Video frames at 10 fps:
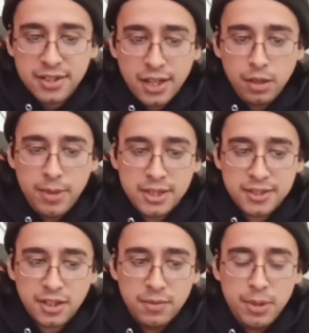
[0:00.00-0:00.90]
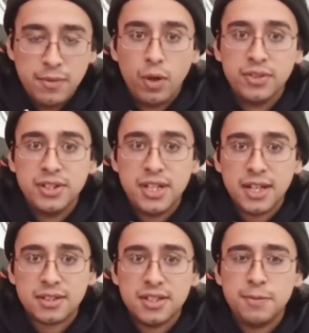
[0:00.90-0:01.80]
element that's going to be involved in
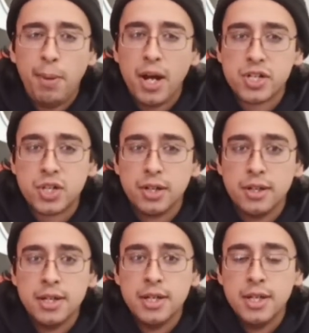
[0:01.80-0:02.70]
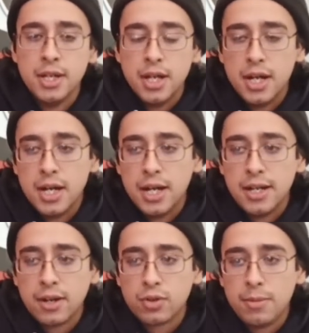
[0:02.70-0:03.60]
kicks is posture.
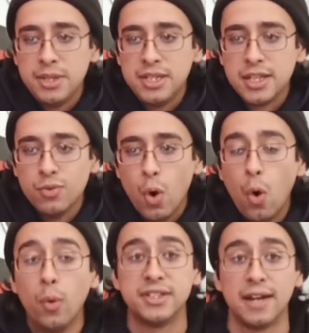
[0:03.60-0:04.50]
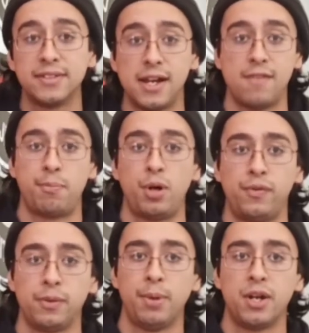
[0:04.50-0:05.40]
Now, do I mean that you always have to have
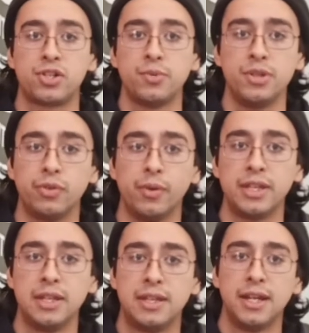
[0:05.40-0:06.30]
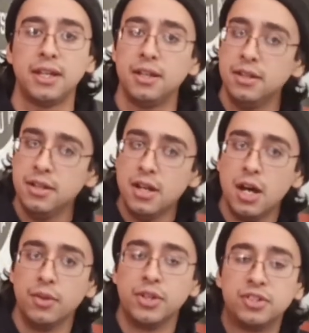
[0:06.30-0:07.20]
perfect posture when you're throwing a kick?
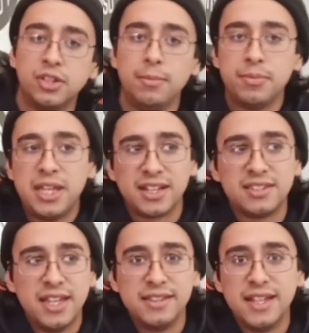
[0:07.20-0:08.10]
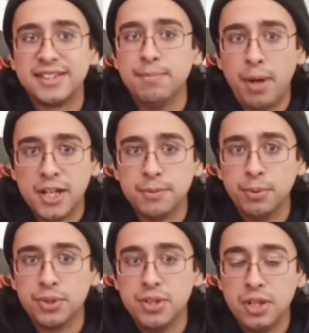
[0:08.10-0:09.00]
No, there's some kicks that's
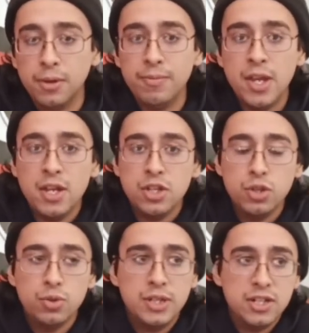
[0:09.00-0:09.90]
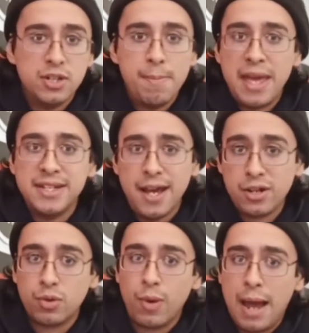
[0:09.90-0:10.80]
impossible to do. You need to bend down
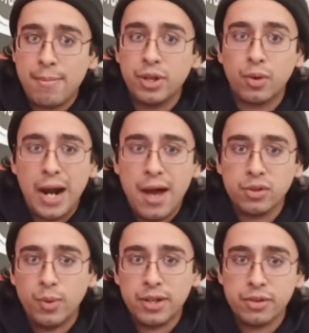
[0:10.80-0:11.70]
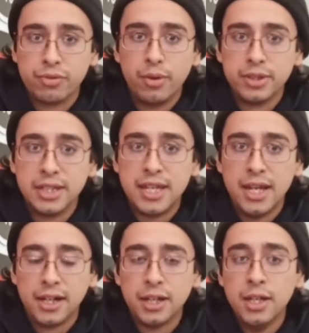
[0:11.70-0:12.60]
and grab the ground while you're throwing the
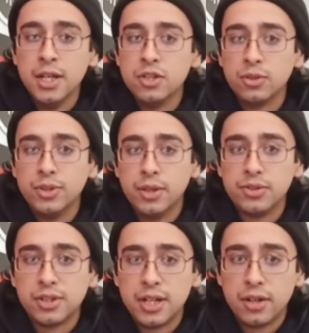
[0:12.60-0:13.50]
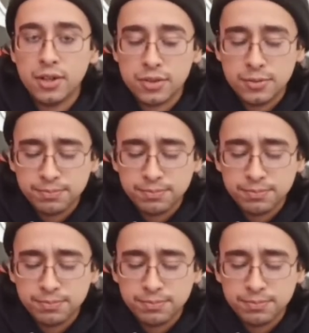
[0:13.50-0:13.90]
kick. So in those scenarios,